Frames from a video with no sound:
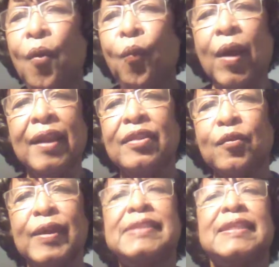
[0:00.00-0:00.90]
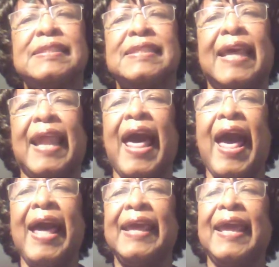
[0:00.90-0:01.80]
One of the reasons that
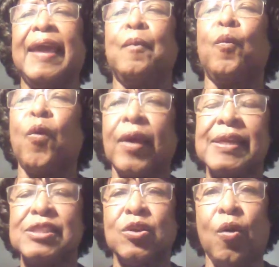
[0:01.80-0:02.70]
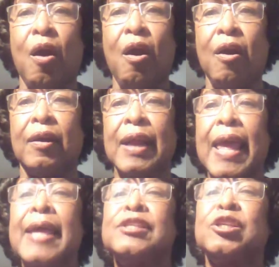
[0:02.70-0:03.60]
I am working so hard
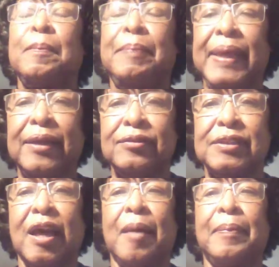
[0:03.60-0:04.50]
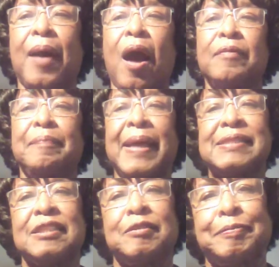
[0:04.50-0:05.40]
to build up my
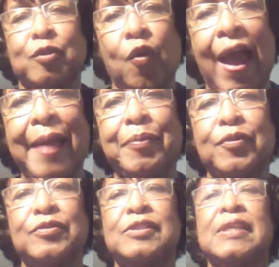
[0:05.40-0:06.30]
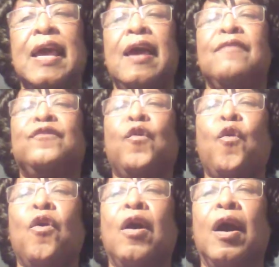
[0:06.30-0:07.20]
subscribers
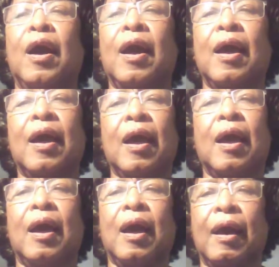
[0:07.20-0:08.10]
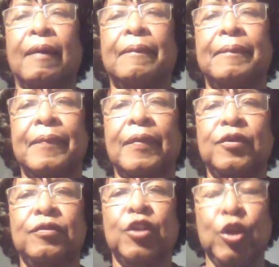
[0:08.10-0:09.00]
for the
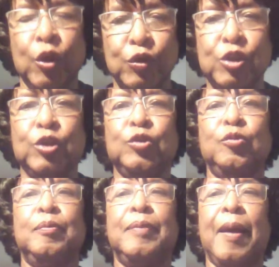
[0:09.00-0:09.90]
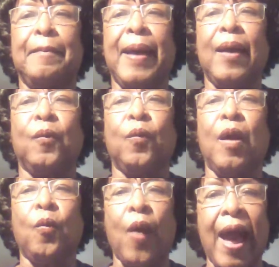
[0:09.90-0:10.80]
YouTube, my
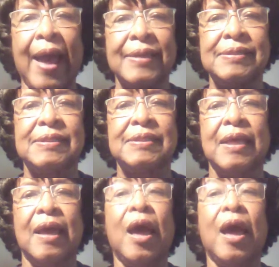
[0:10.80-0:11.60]
Wise